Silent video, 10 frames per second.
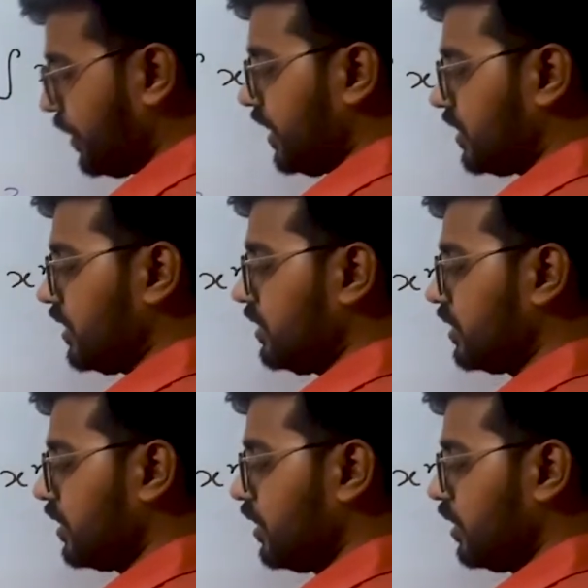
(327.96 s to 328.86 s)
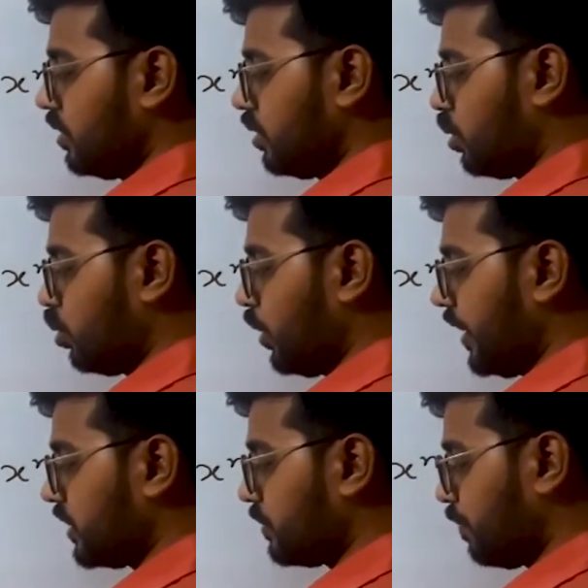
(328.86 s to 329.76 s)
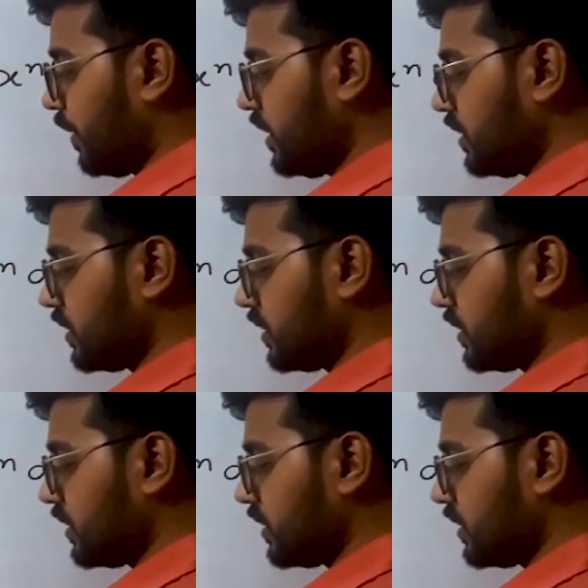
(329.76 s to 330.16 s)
dx is 2x plus